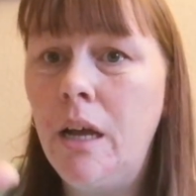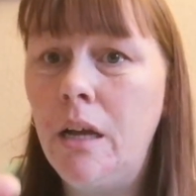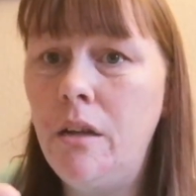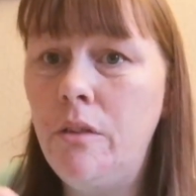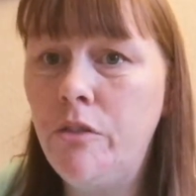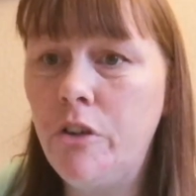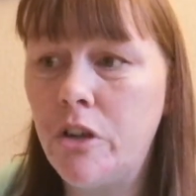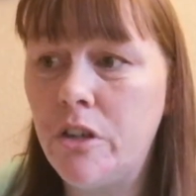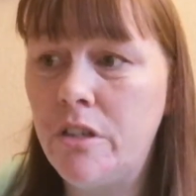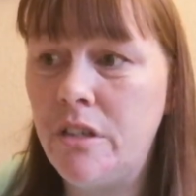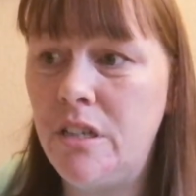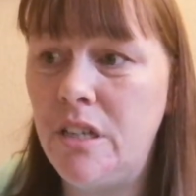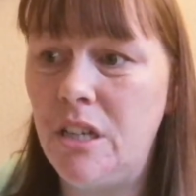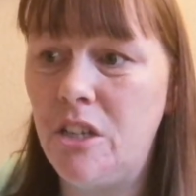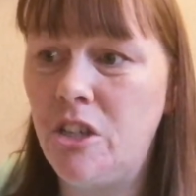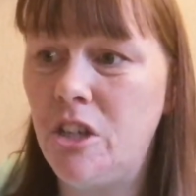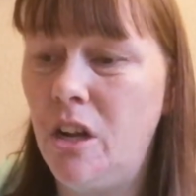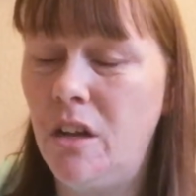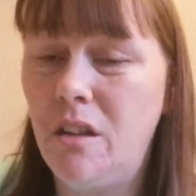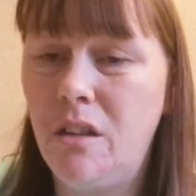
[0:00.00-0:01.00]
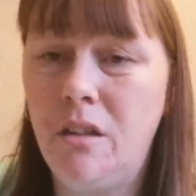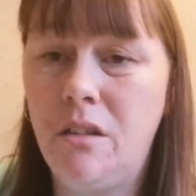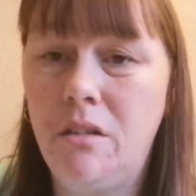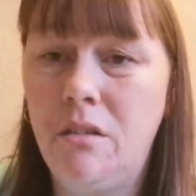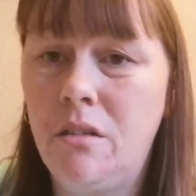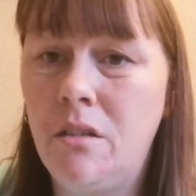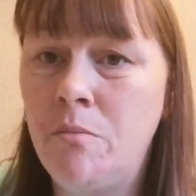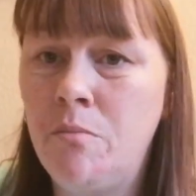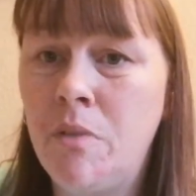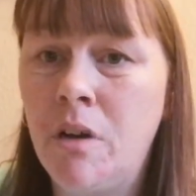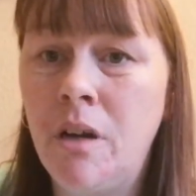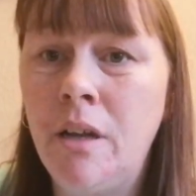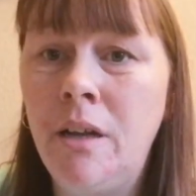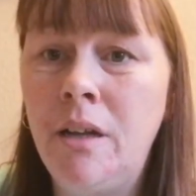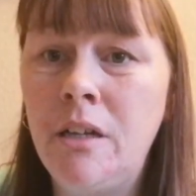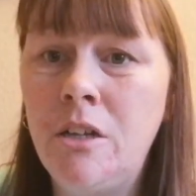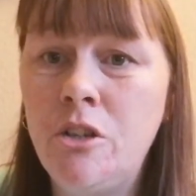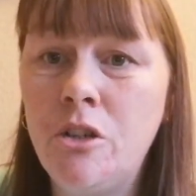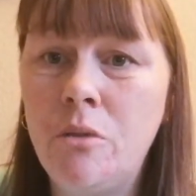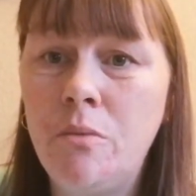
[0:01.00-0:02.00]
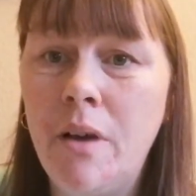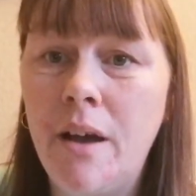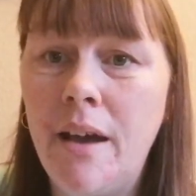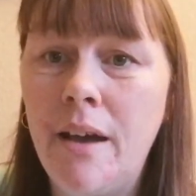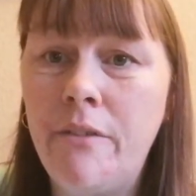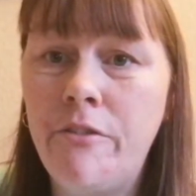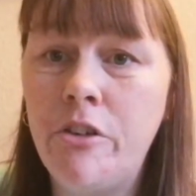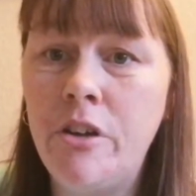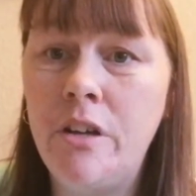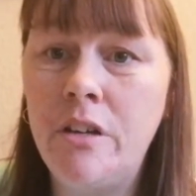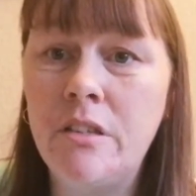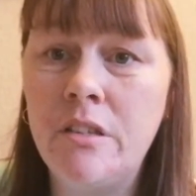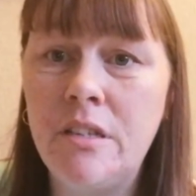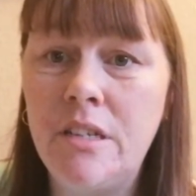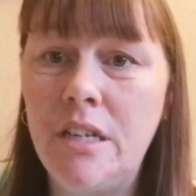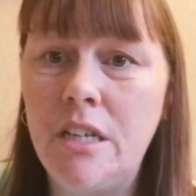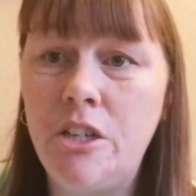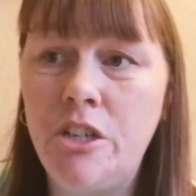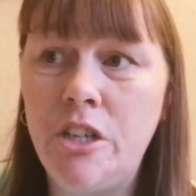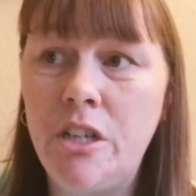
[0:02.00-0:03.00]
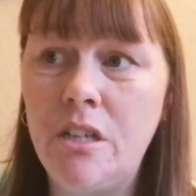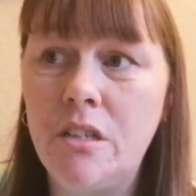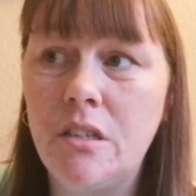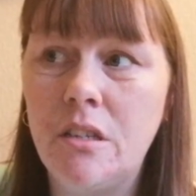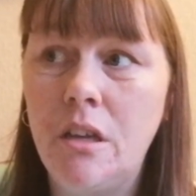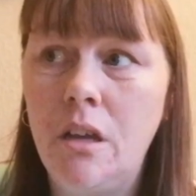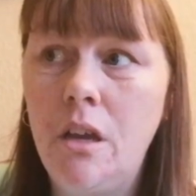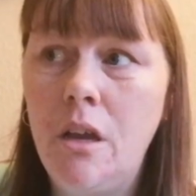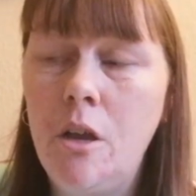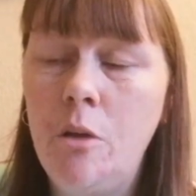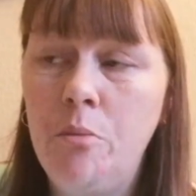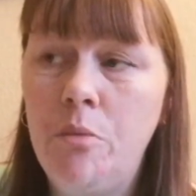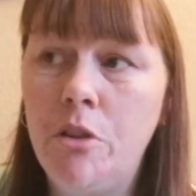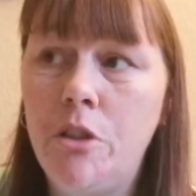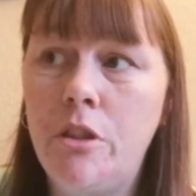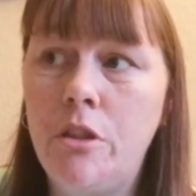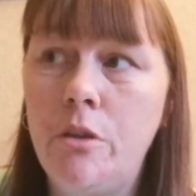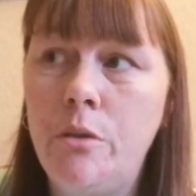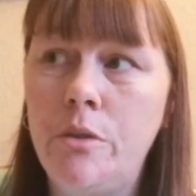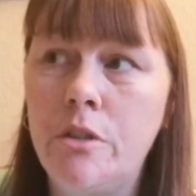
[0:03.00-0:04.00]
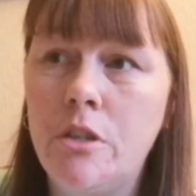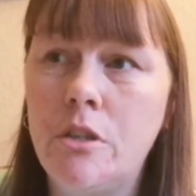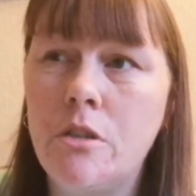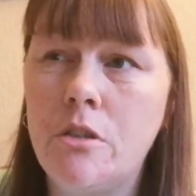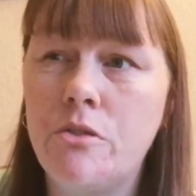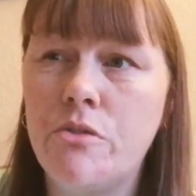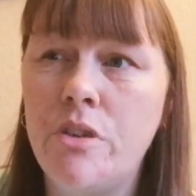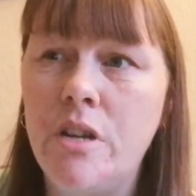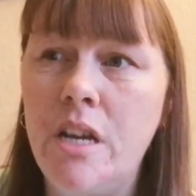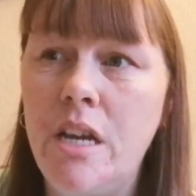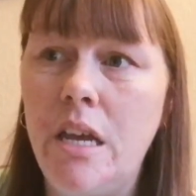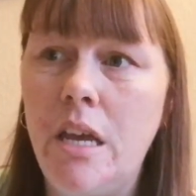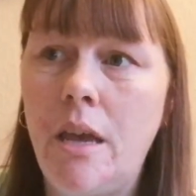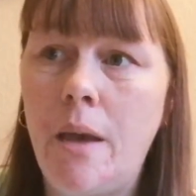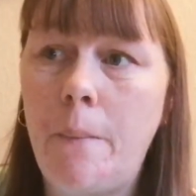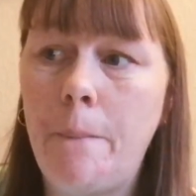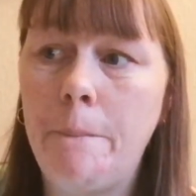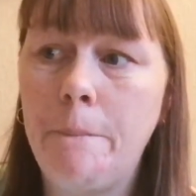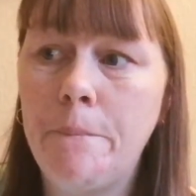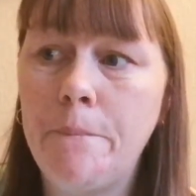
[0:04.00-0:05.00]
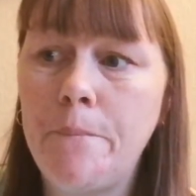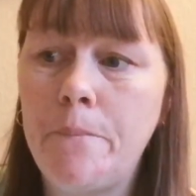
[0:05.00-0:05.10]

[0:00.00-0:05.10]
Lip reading: And you've got to stitch like the mileage or whatever in stitches. But there was 3,